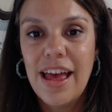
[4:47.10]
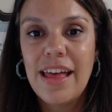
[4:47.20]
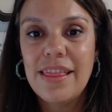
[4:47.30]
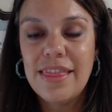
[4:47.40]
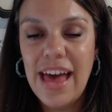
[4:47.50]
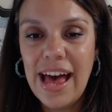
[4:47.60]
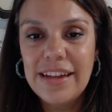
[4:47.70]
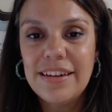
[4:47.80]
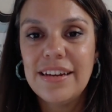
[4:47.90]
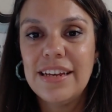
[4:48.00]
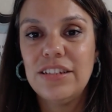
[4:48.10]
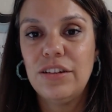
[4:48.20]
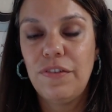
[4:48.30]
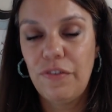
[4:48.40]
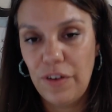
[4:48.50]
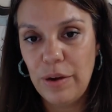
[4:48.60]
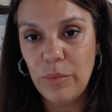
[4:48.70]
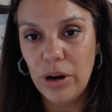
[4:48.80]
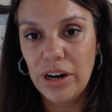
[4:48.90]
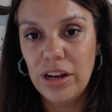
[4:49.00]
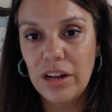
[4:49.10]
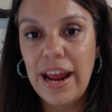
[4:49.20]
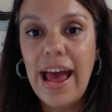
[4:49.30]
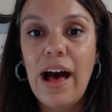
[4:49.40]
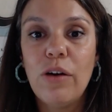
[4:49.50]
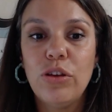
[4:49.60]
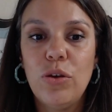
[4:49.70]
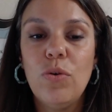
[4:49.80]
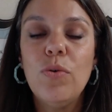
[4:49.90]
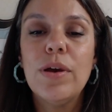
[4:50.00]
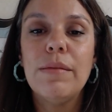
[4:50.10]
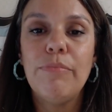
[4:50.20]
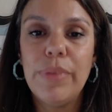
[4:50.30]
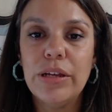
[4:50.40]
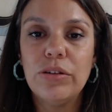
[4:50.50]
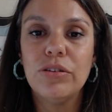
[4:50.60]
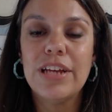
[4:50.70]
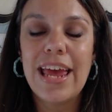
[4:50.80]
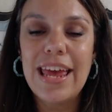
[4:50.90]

And that is the framework on how you can build